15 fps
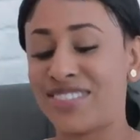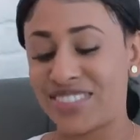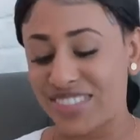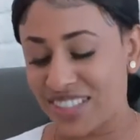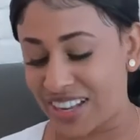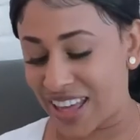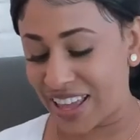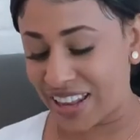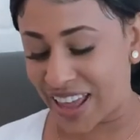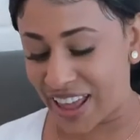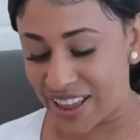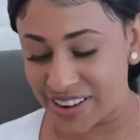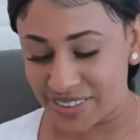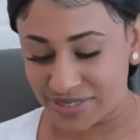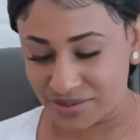You like
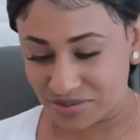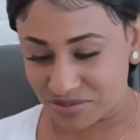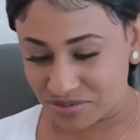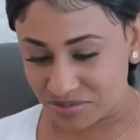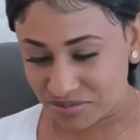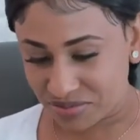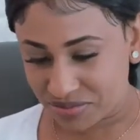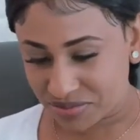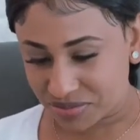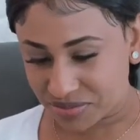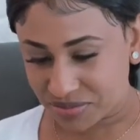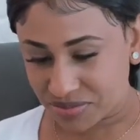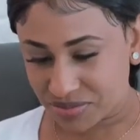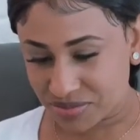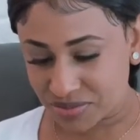that?
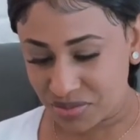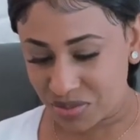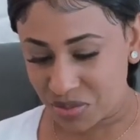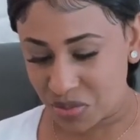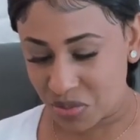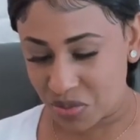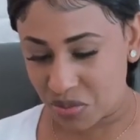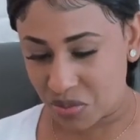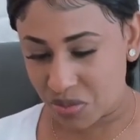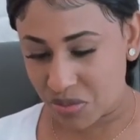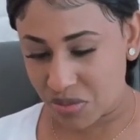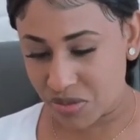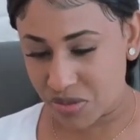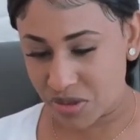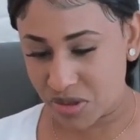I
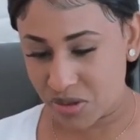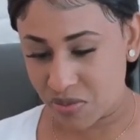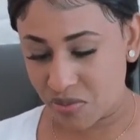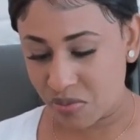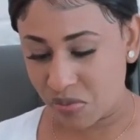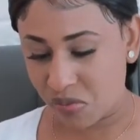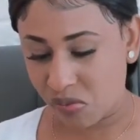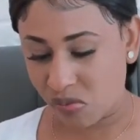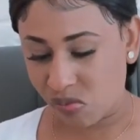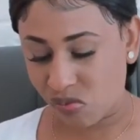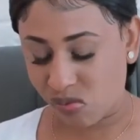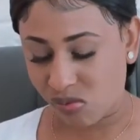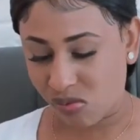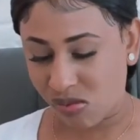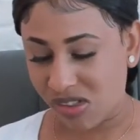like it when you
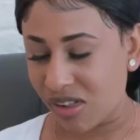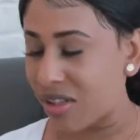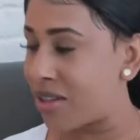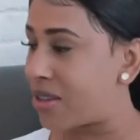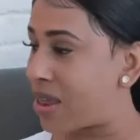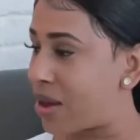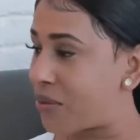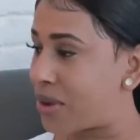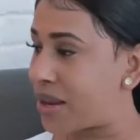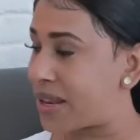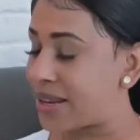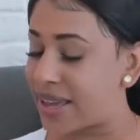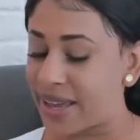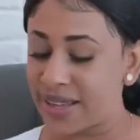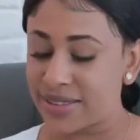dance. You like when I
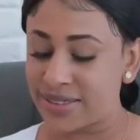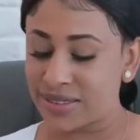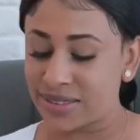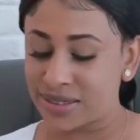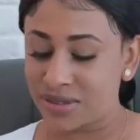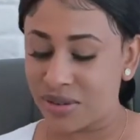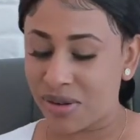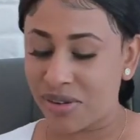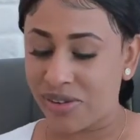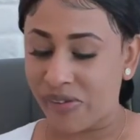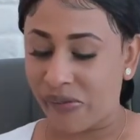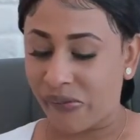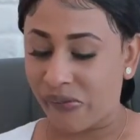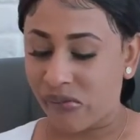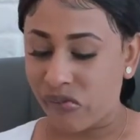dance? Mm
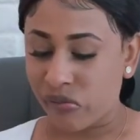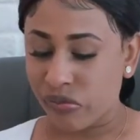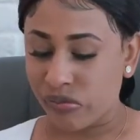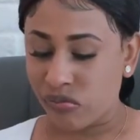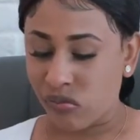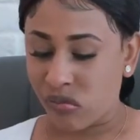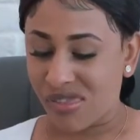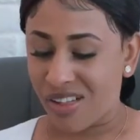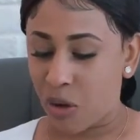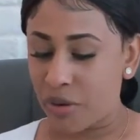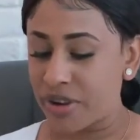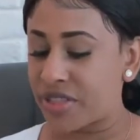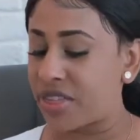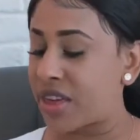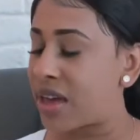-hmm.
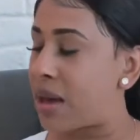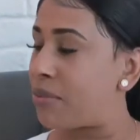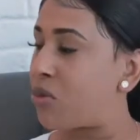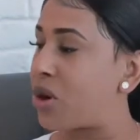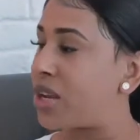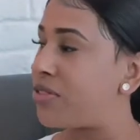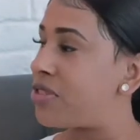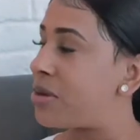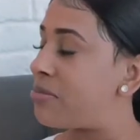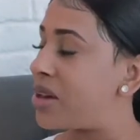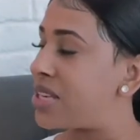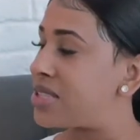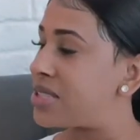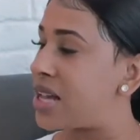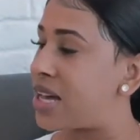You think I'm one of the
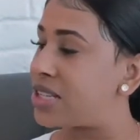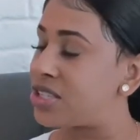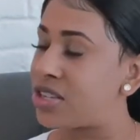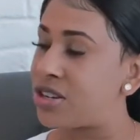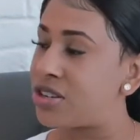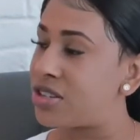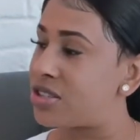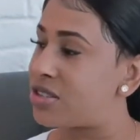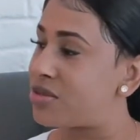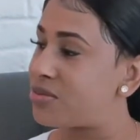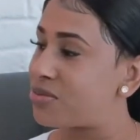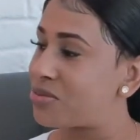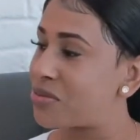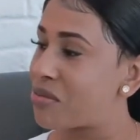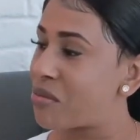best dancers?
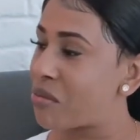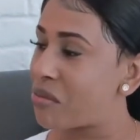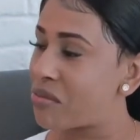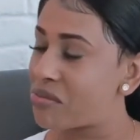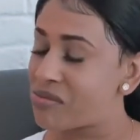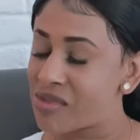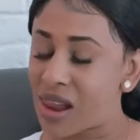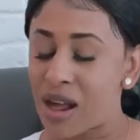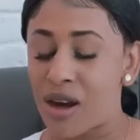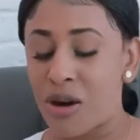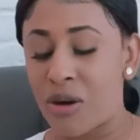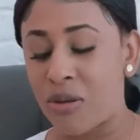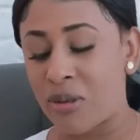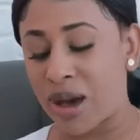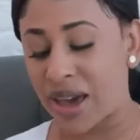Yes.
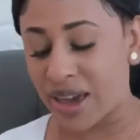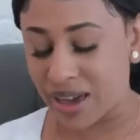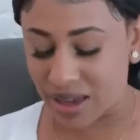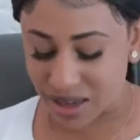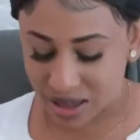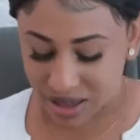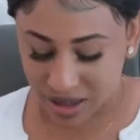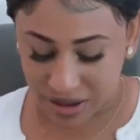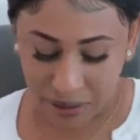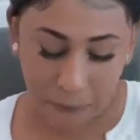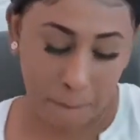Oh my God.